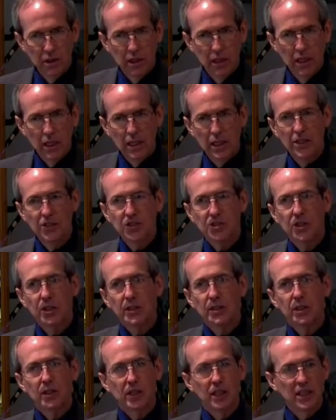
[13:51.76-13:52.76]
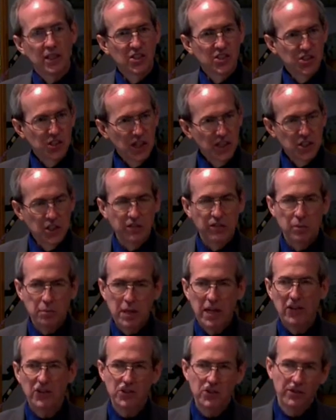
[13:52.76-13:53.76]
it's that the excessive
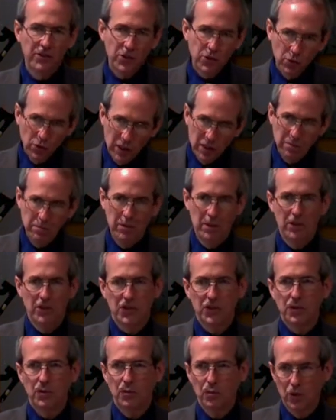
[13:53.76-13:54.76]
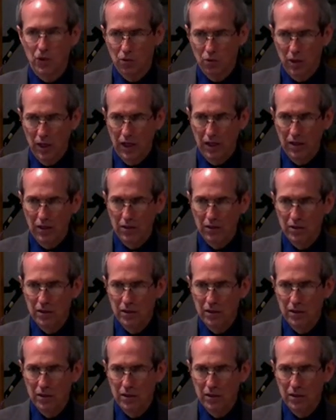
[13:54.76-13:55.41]
amounts of treatments were rare.